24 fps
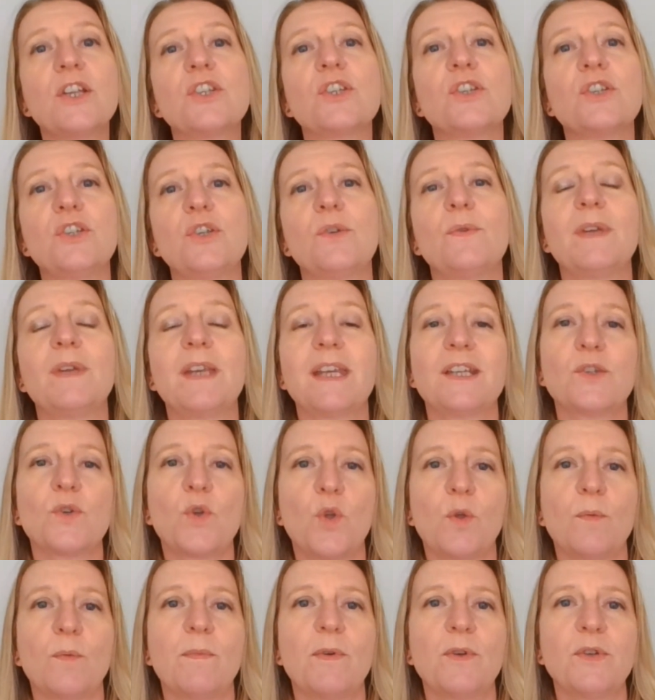to doing it
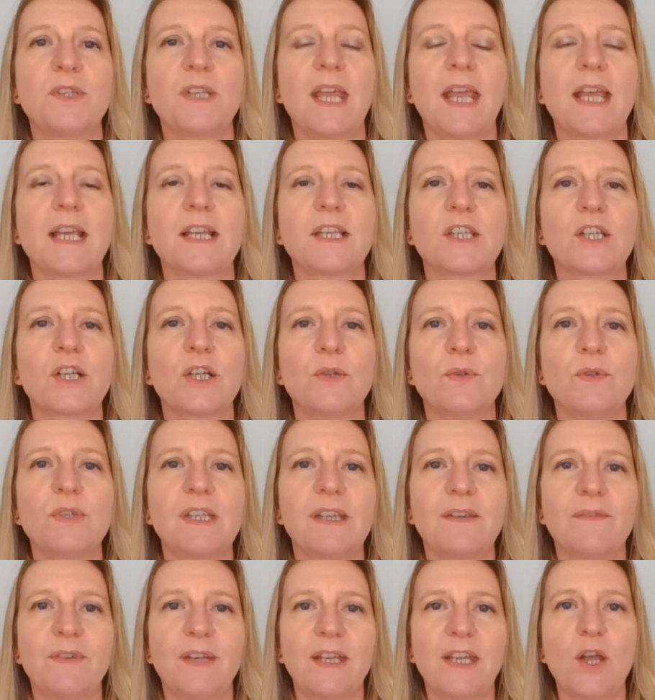almost
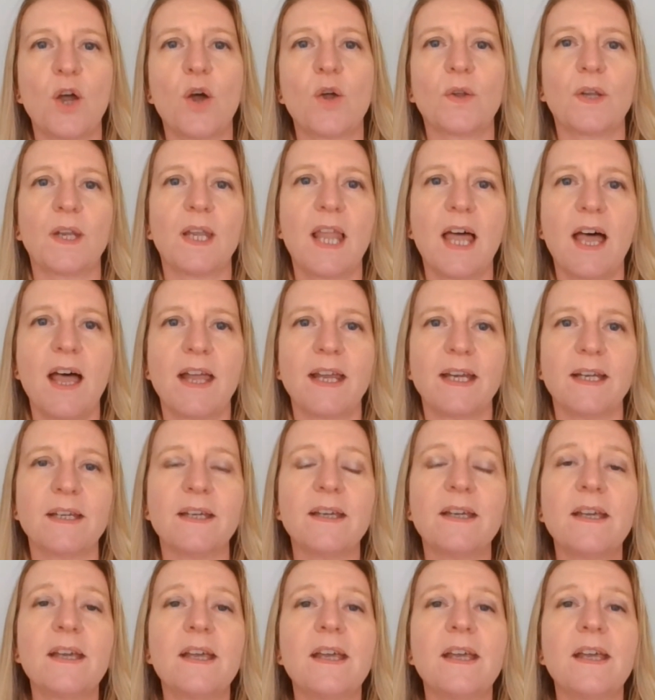exclusively online.